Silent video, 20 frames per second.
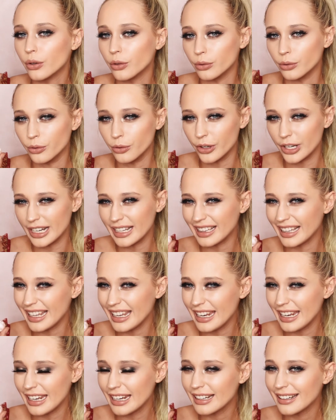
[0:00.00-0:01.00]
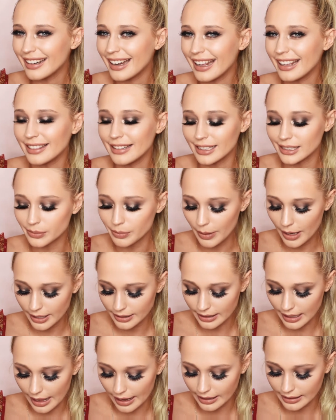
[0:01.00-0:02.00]
really need this
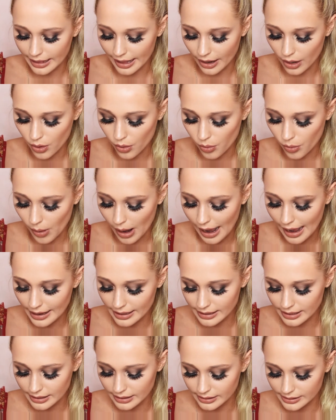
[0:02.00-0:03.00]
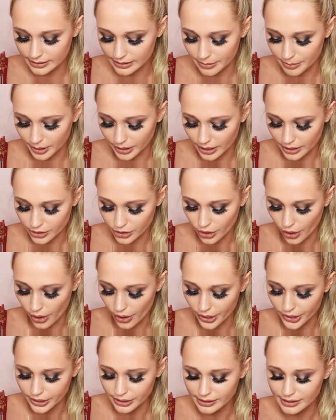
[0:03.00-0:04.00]
one. Like, they're quite similar
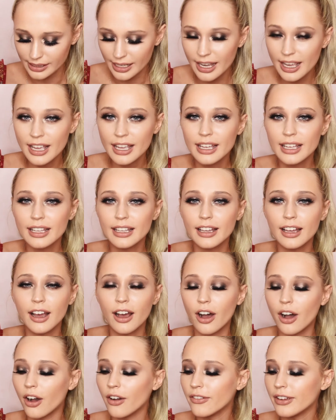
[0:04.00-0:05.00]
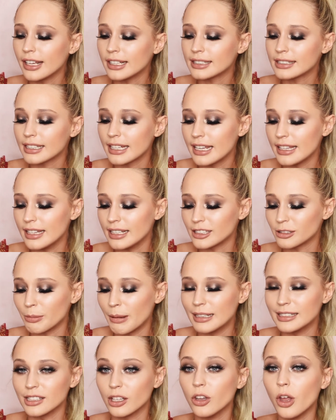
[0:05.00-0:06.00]
tones. Obviously this
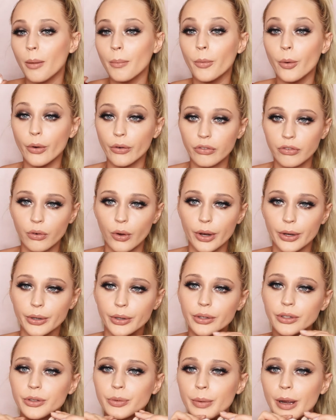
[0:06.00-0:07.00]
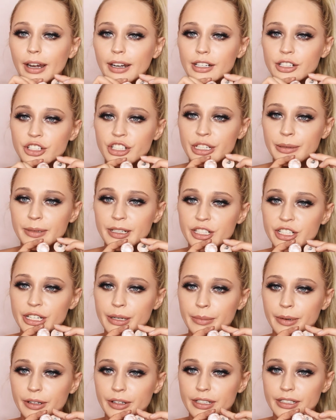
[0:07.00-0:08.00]
one's a lot more foiled, whereas Shimmer
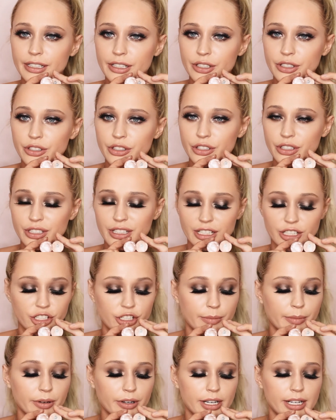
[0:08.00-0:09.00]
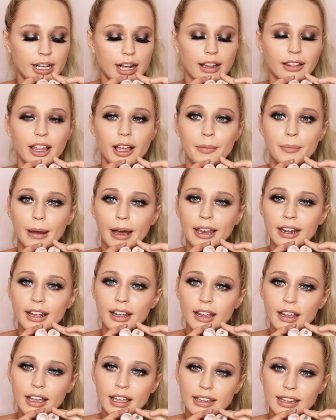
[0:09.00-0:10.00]
Shimmer is just a shimmery colour, but
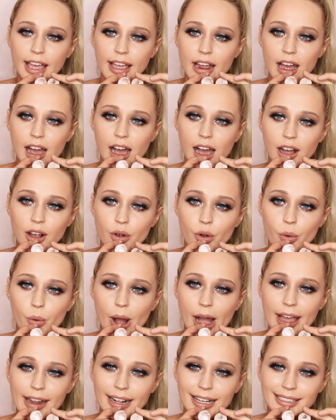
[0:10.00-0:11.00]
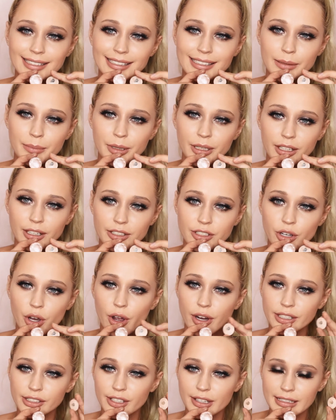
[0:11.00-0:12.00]
they are quite a similar
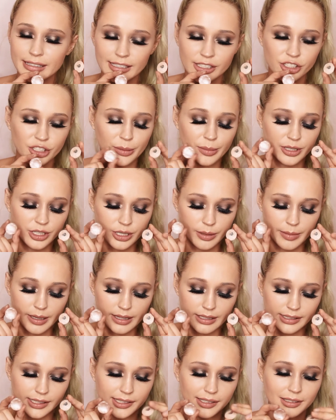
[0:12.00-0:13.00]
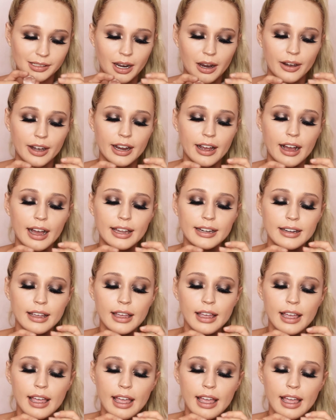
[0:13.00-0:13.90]
tone. So this is Shimmer Shimmer, this is Starry Eyed,